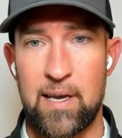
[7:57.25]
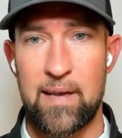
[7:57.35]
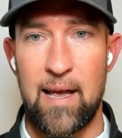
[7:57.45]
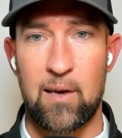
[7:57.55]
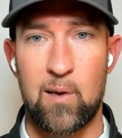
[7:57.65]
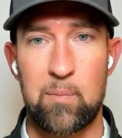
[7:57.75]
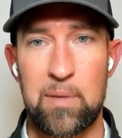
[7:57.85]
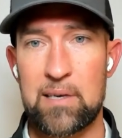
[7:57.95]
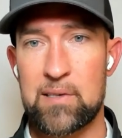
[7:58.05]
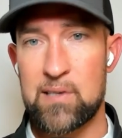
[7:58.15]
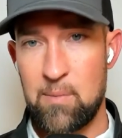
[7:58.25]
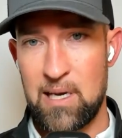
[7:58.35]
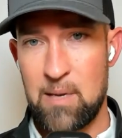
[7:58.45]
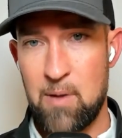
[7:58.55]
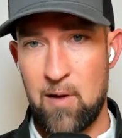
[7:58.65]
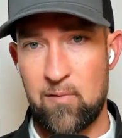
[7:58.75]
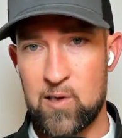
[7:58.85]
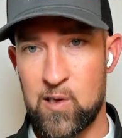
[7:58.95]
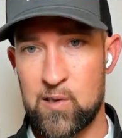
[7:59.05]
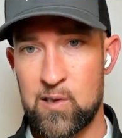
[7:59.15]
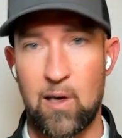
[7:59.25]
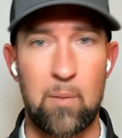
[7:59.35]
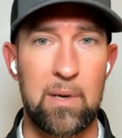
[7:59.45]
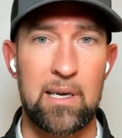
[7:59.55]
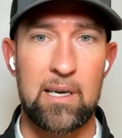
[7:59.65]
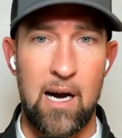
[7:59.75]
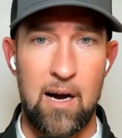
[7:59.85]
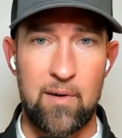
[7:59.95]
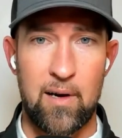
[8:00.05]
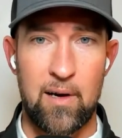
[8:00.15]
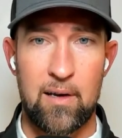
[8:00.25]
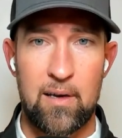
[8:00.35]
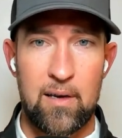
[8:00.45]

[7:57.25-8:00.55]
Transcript: And that could be CBD beverages. It could be kava,